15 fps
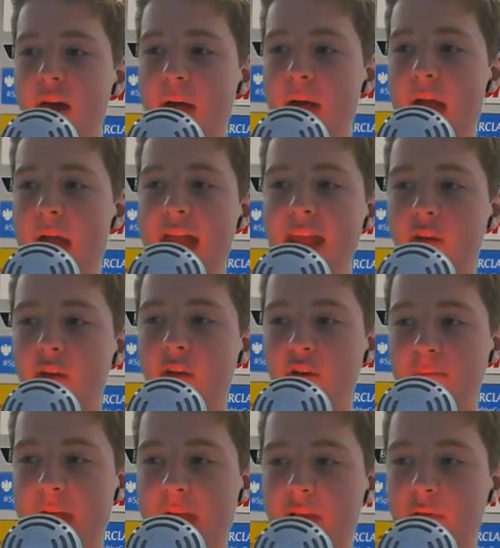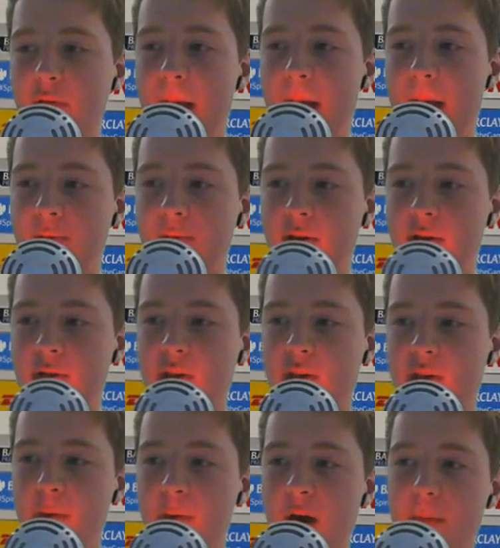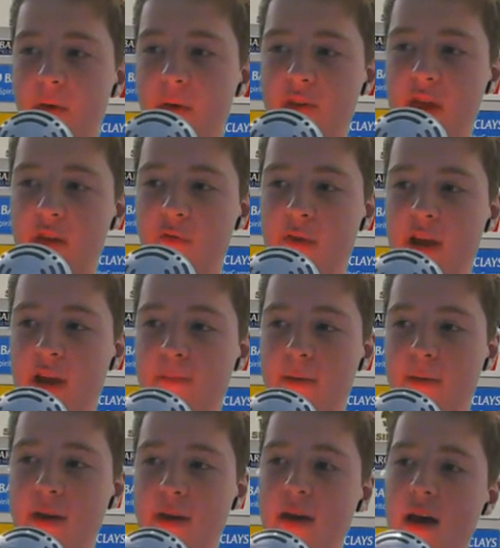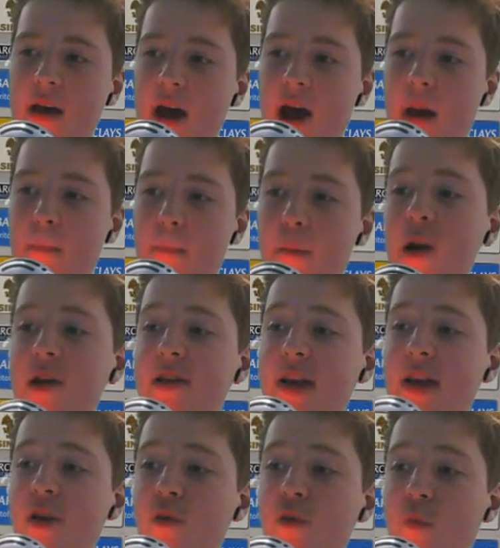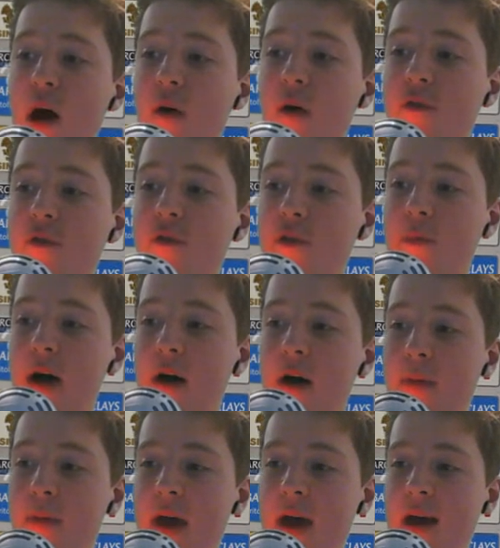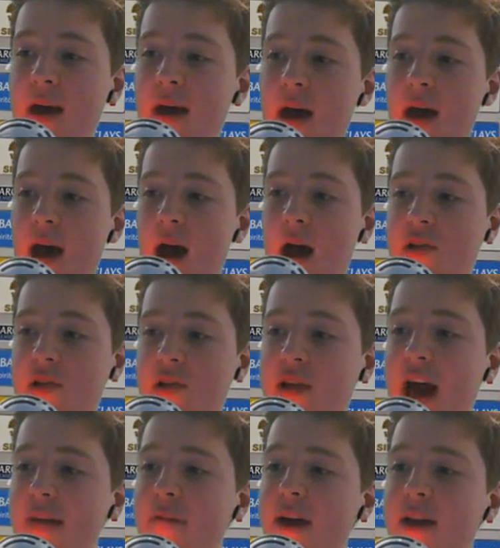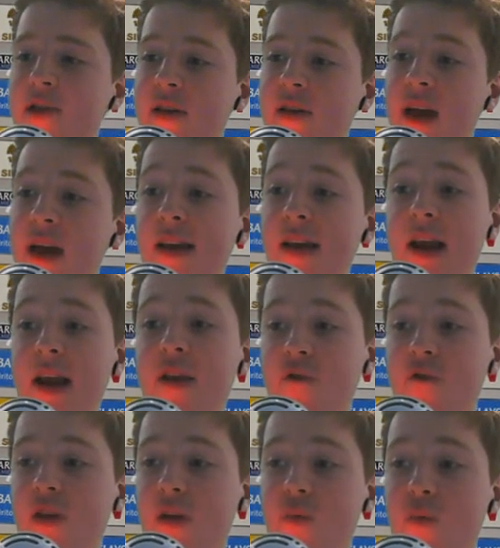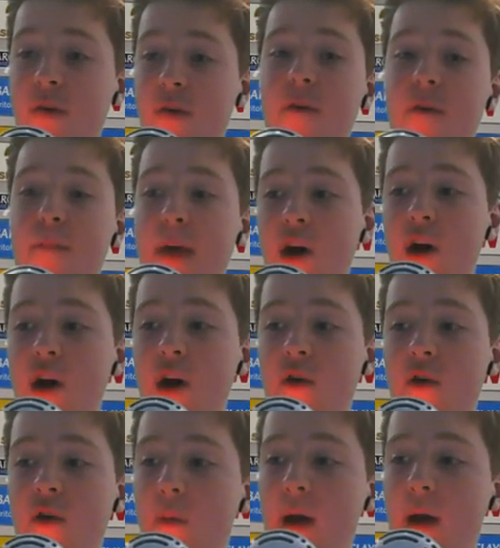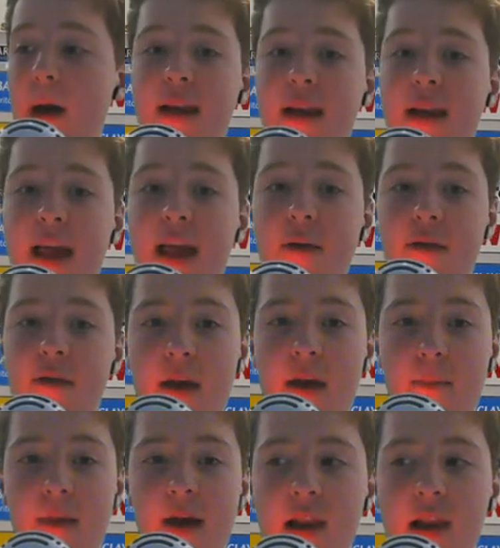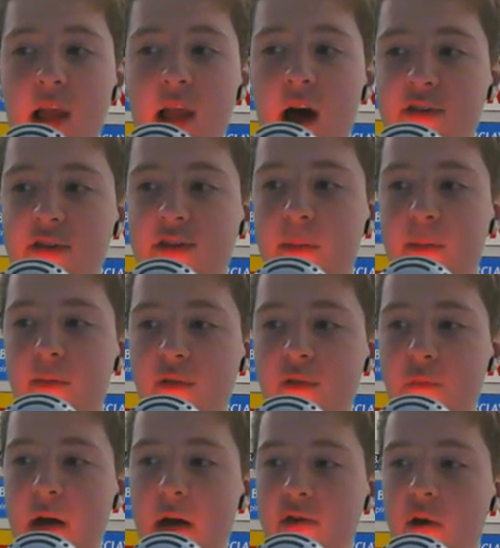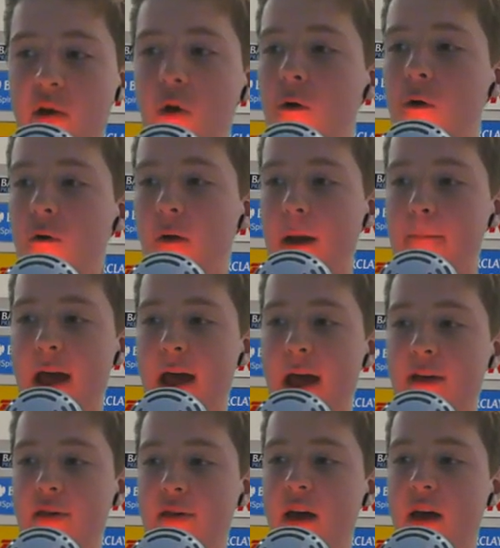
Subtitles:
any of those players would be absolutely superb. Obviously, Griezmann, Pulisic as well, we've talked about a bit. Savic is an interesting one. Fabinho, we have been linked with him last summer as well, so all great players.